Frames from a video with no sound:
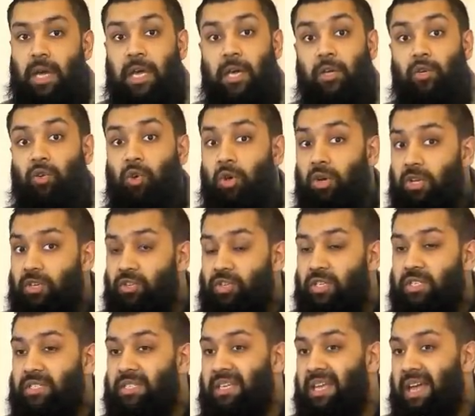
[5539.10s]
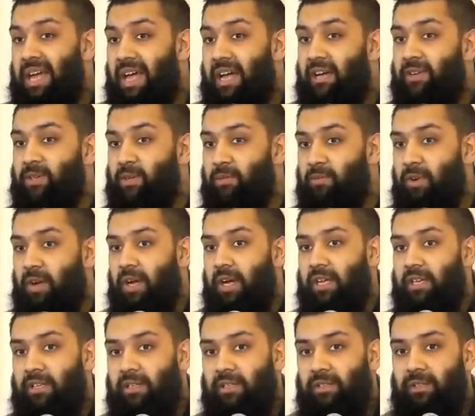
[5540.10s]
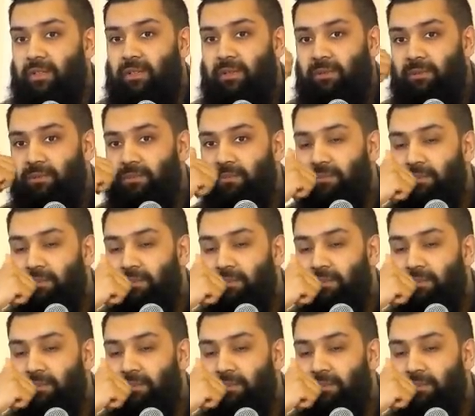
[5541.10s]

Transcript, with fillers: Acknowledges the act of kindness.